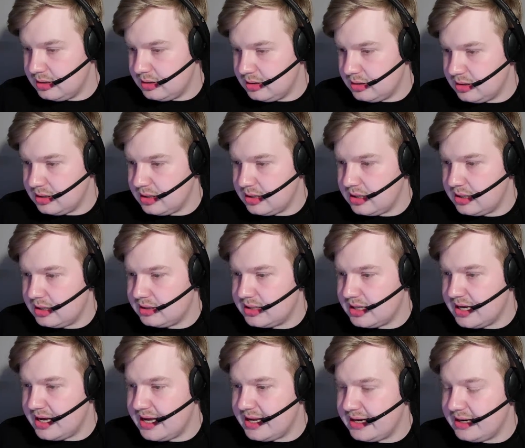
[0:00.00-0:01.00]
And the
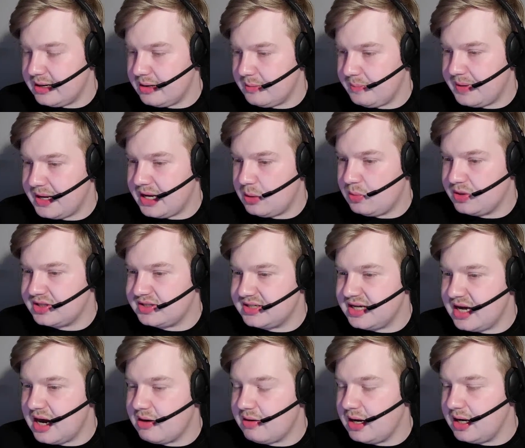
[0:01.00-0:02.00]
header by
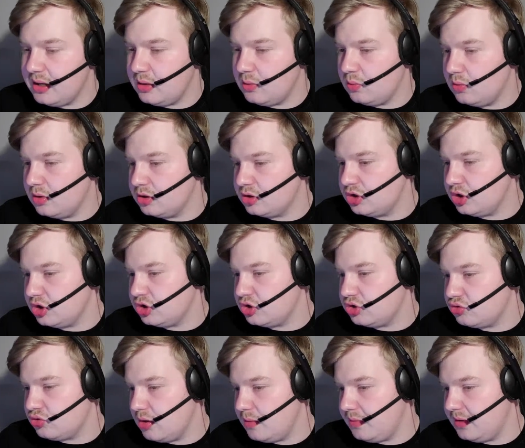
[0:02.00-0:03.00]
Ouattara will just
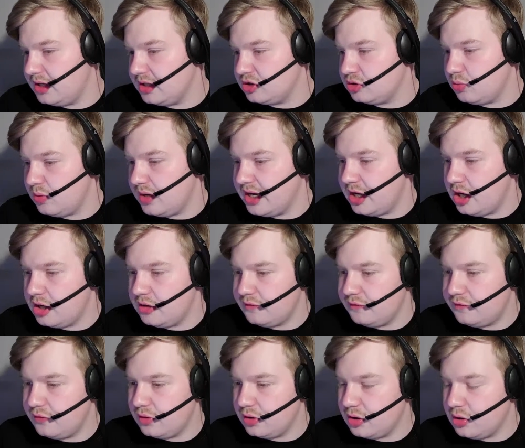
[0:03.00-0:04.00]
dribble its way out
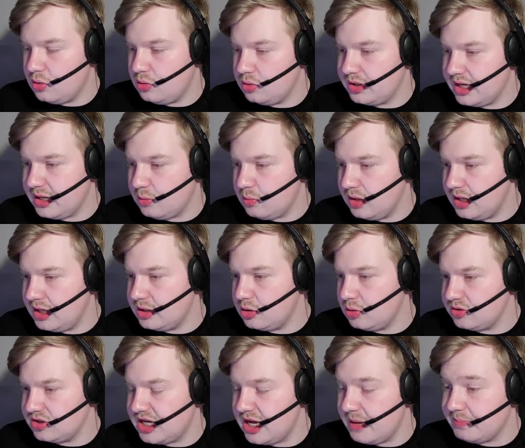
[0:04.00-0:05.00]
for a goal kick, will it? No,
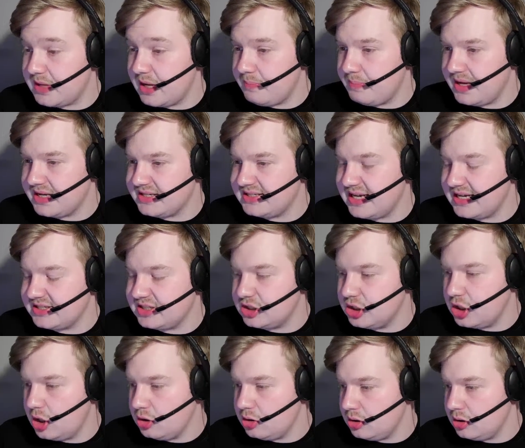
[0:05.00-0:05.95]
it's kept in by Sessegnon.